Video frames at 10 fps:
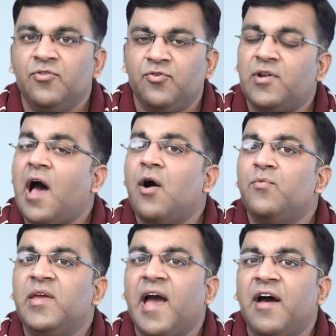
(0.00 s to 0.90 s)
So now
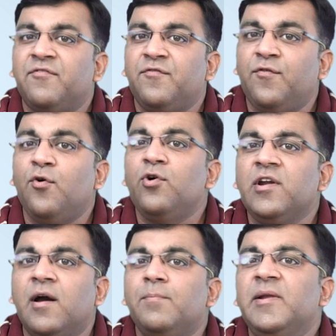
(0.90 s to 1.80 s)
we have
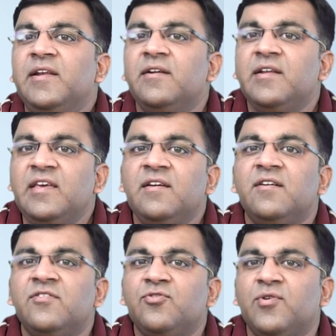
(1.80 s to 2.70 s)
four completed
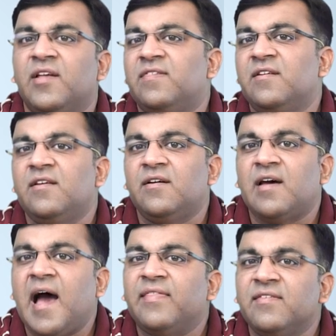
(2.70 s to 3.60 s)
years to
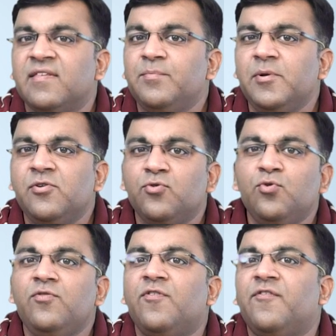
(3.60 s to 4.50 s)
consider, and the simple
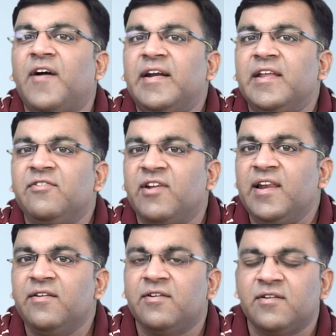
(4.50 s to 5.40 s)
rule for finding
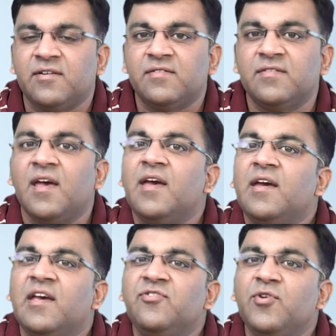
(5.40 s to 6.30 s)
trailing returns
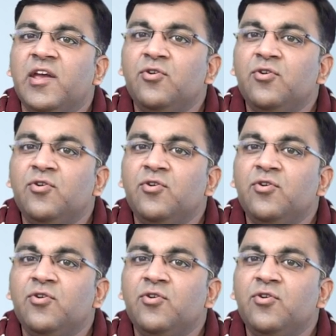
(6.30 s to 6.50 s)
is to